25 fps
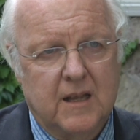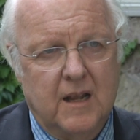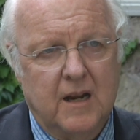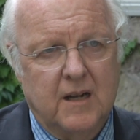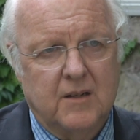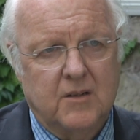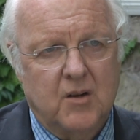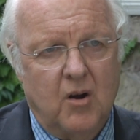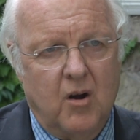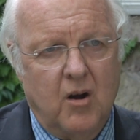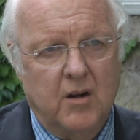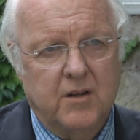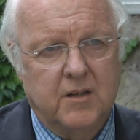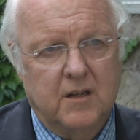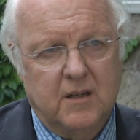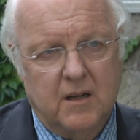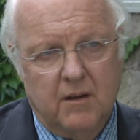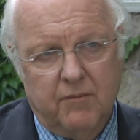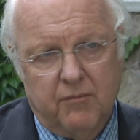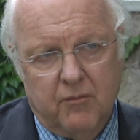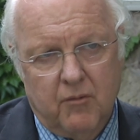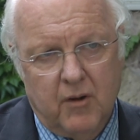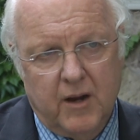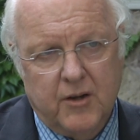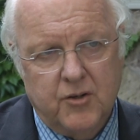that it's hard to
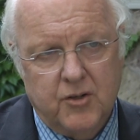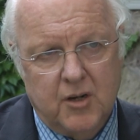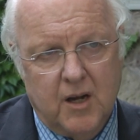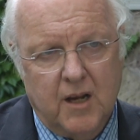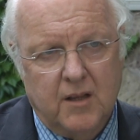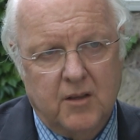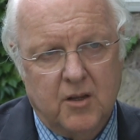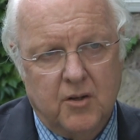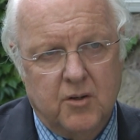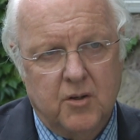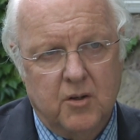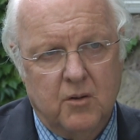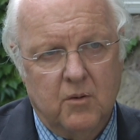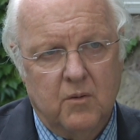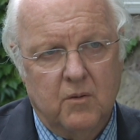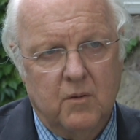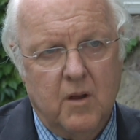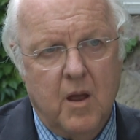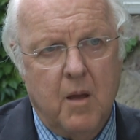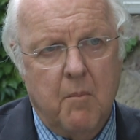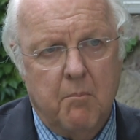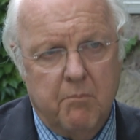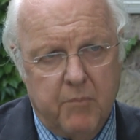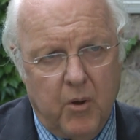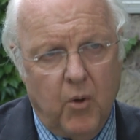differentiate the two.
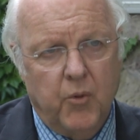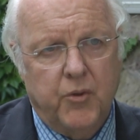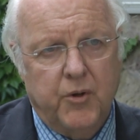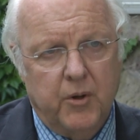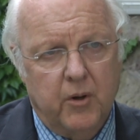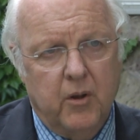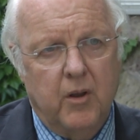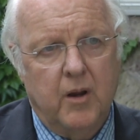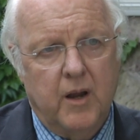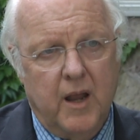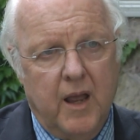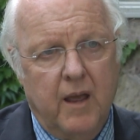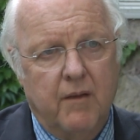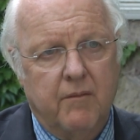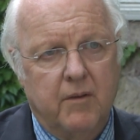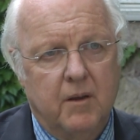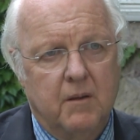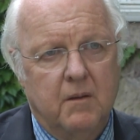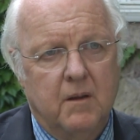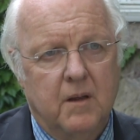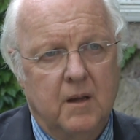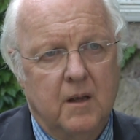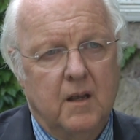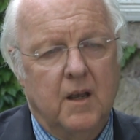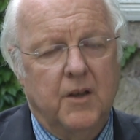Both are going to have
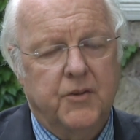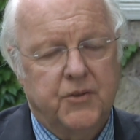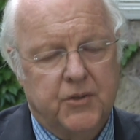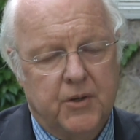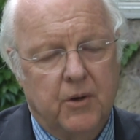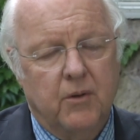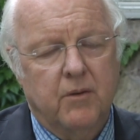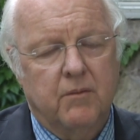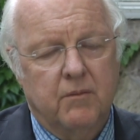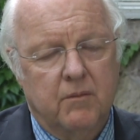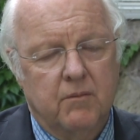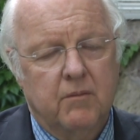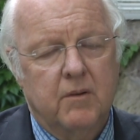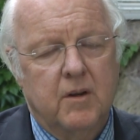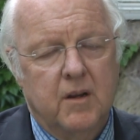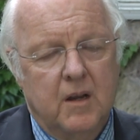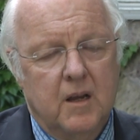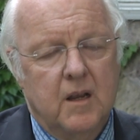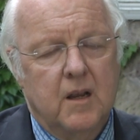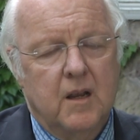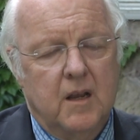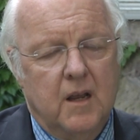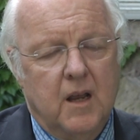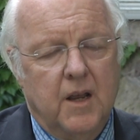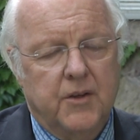a certain
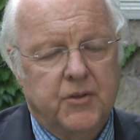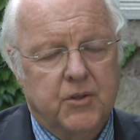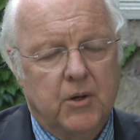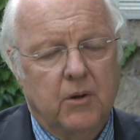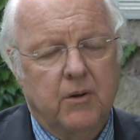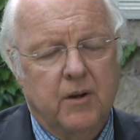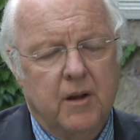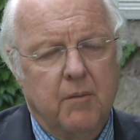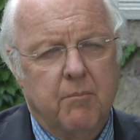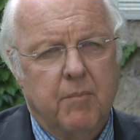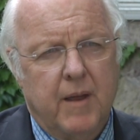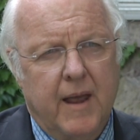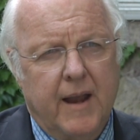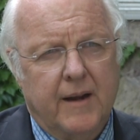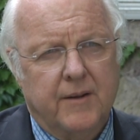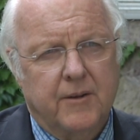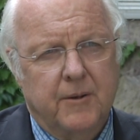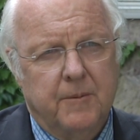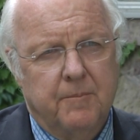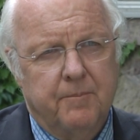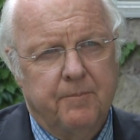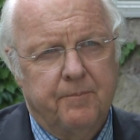impact.